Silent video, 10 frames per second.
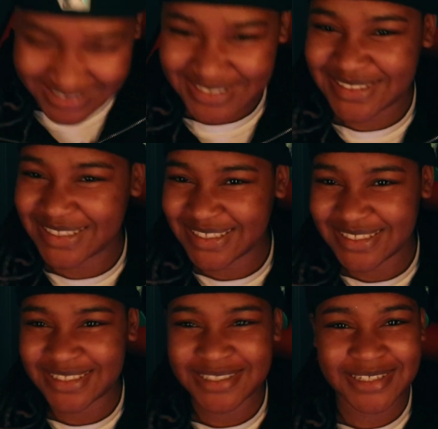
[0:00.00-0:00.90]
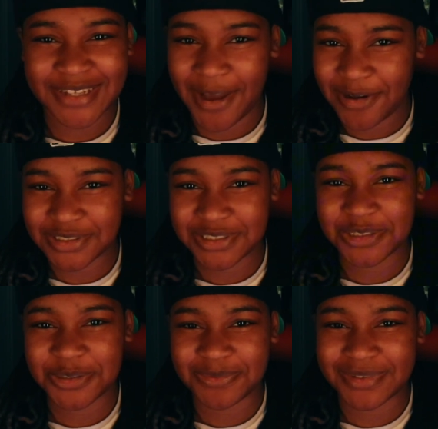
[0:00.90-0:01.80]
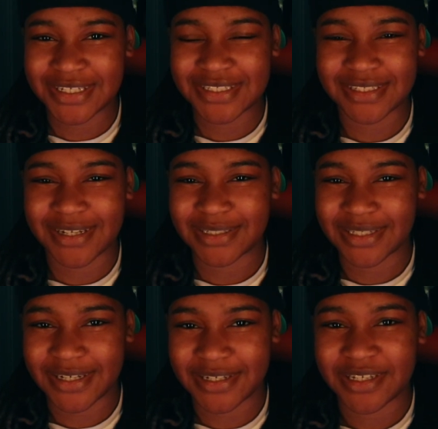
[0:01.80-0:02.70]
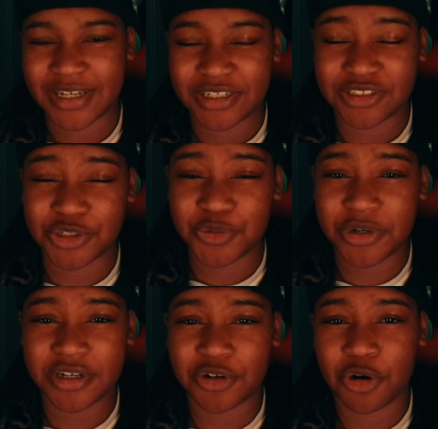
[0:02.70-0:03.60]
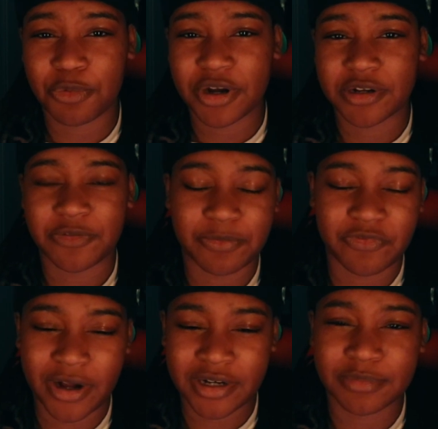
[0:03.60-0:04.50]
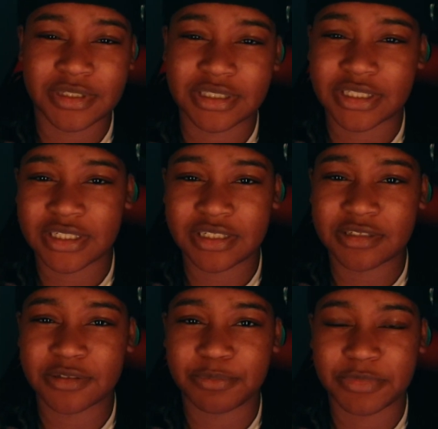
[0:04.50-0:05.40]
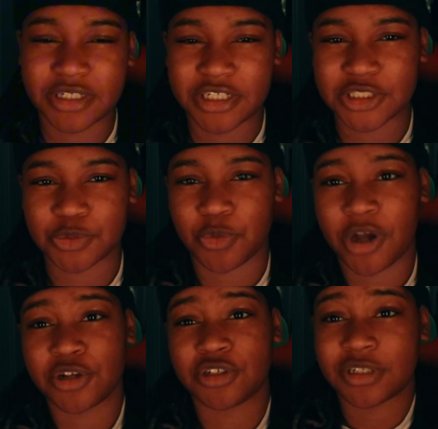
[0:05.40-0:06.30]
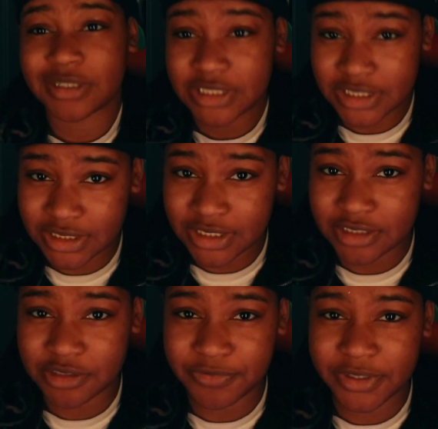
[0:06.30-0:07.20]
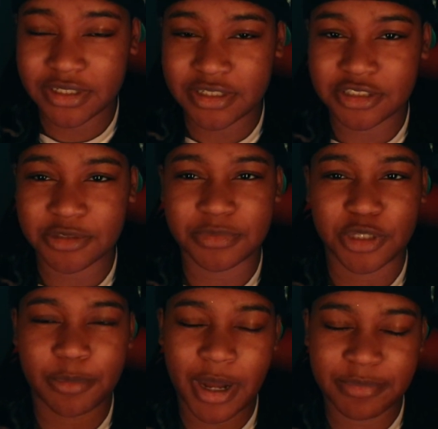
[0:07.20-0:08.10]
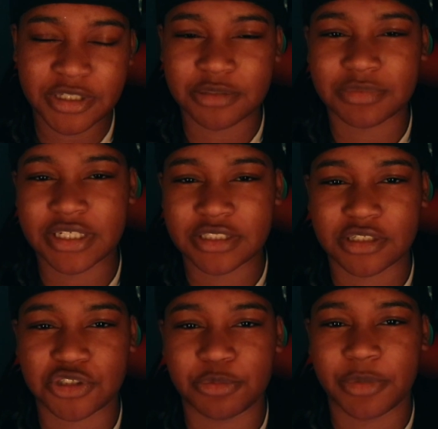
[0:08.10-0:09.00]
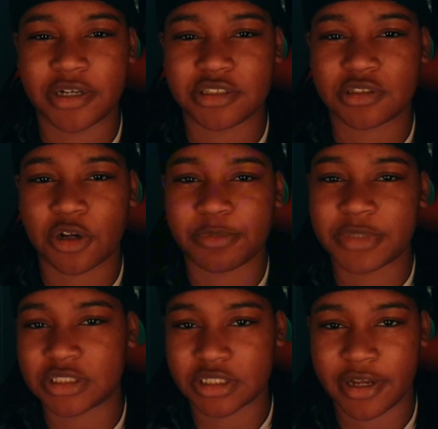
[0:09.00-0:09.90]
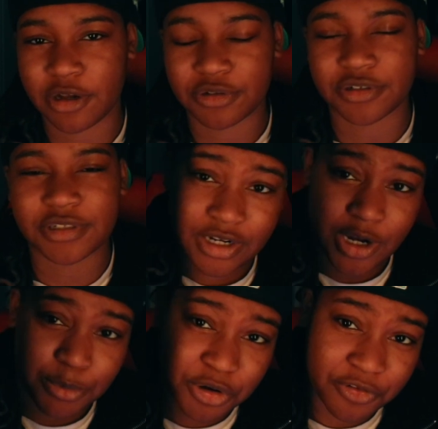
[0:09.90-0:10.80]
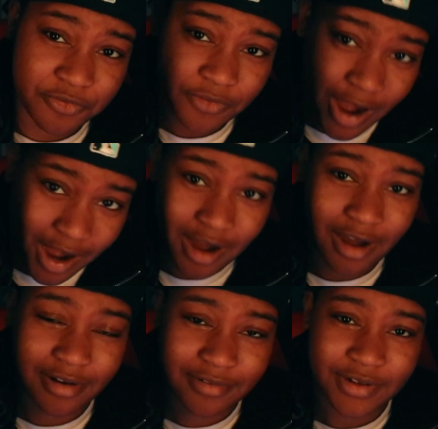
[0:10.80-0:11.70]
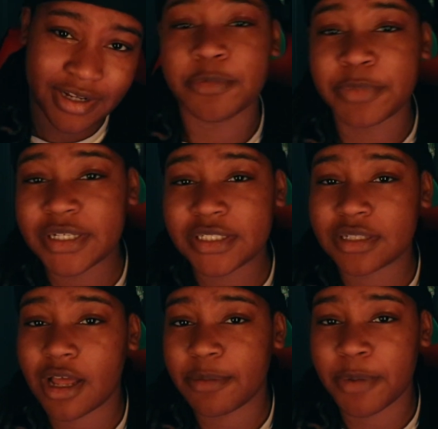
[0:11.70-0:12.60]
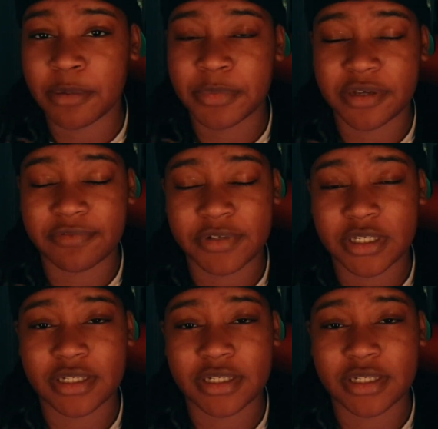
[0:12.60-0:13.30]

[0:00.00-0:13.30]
zinc, calcium, things like that. So you want to incorporate them vitamins in, because while you're transitioning into veganism, there might be some things that your body start missing out on. Number five, the biggest lie about being vegan